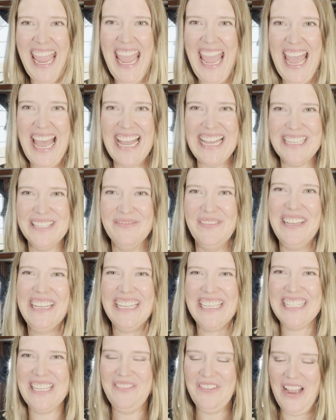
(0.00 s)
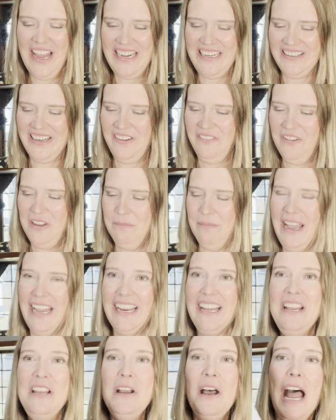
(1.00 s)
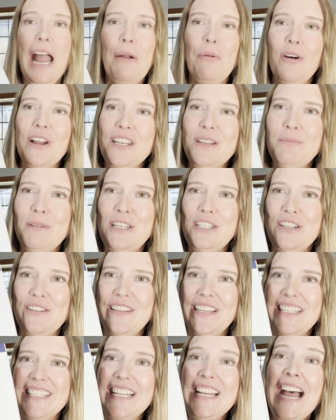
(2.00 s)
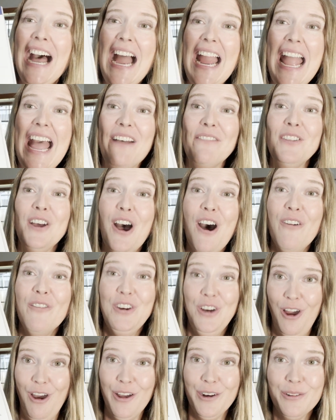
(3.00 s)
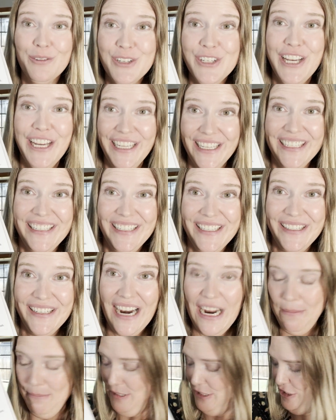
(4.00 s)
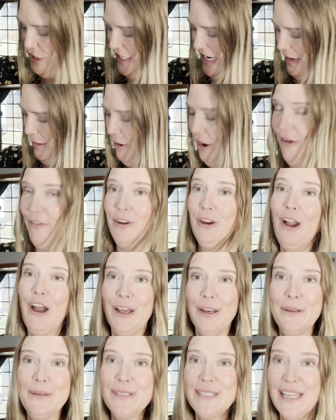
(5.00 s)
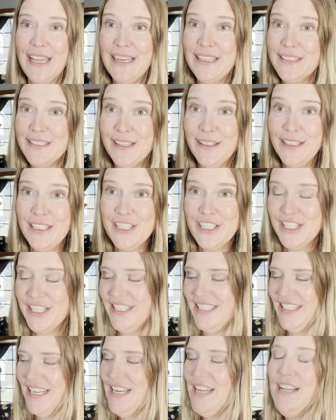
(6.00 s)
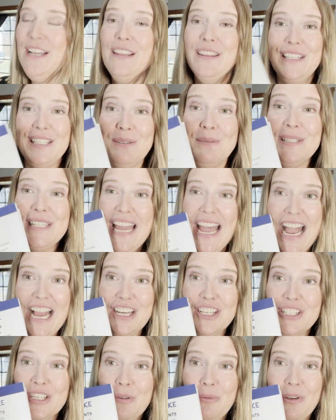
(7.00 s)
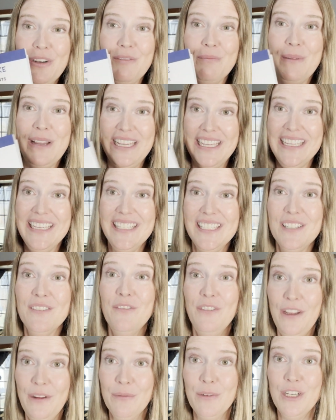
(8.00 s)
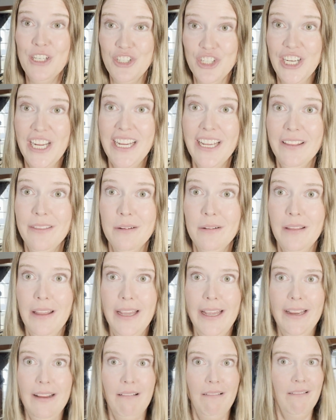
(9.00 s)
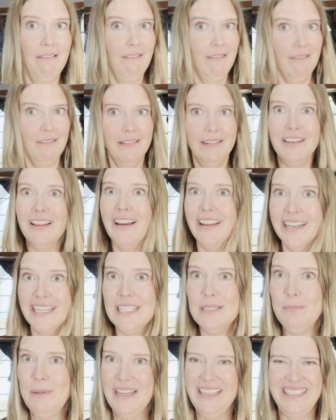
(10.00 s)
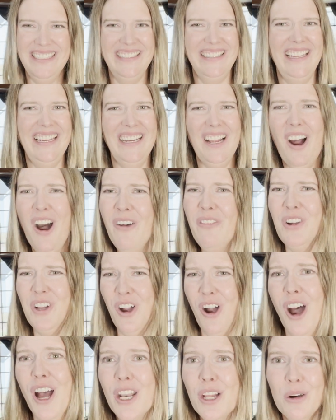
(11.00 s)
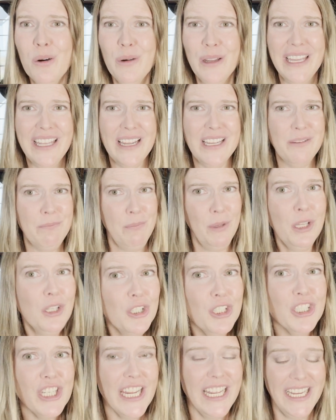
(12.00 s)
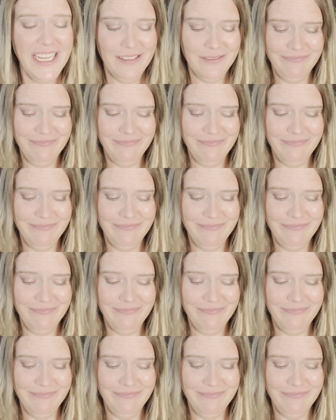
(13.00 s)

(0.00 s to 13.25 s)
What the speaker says: and because I've gotten great feedback. I wanted to mention this. I have the avocado shake in here. I mentioned how avocado is like delicious. This was actually one of my kids' favorite shake. They're like not expecting like avocado in a milkshake,